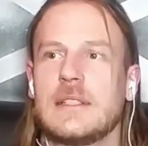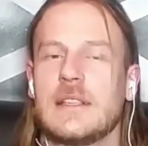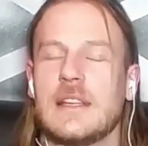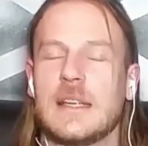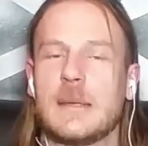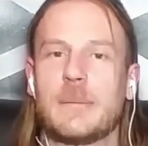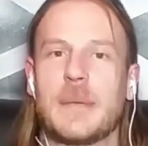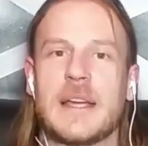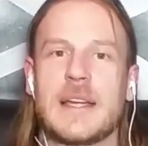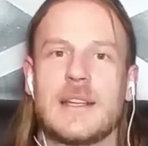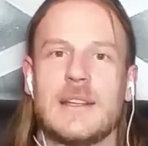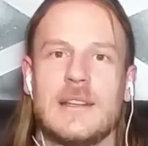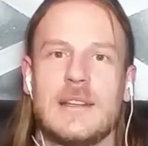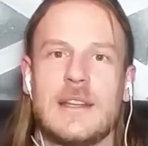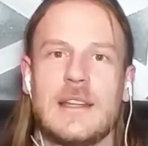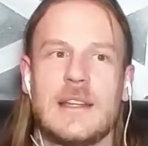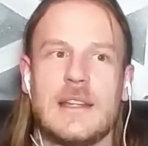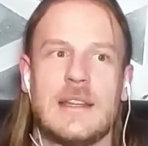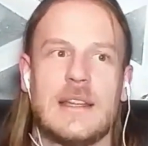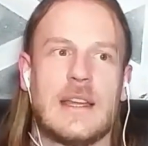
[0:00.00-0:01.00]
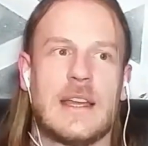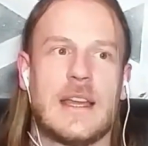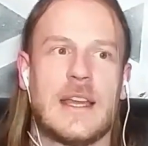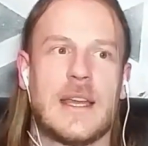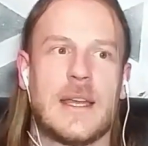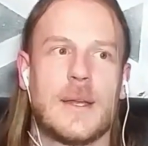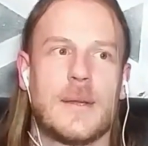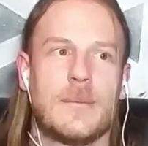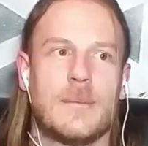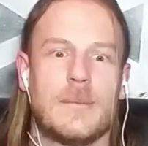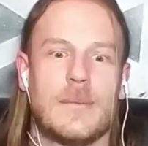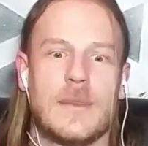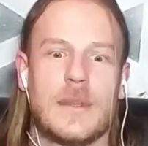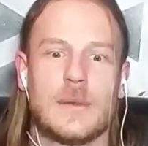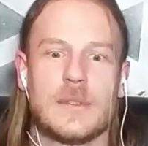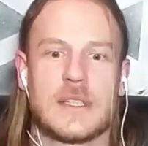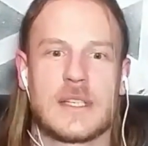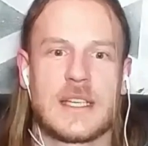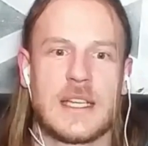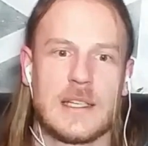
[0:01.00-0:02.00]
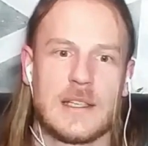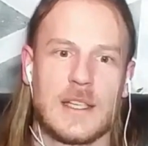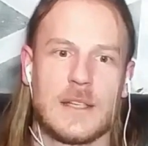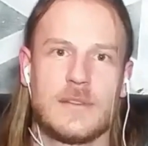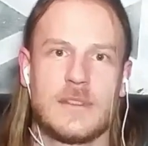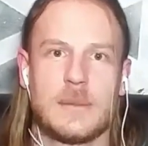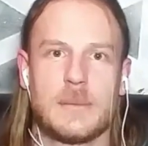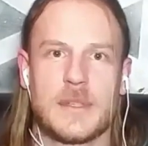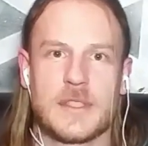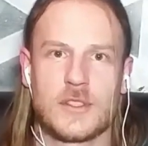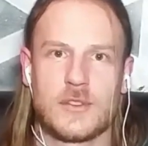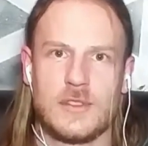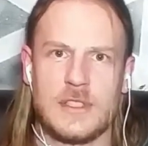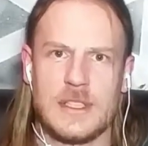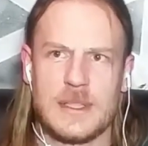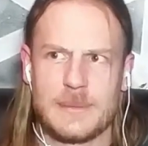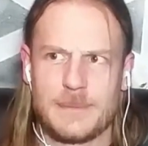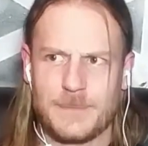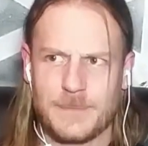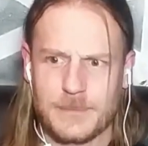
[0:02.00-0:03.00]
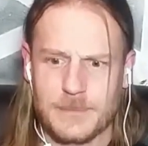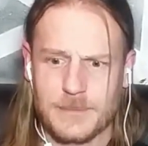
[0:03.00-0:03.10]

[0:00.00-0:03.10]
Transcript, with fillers: like back in the day, um, there was a kid lived in my street,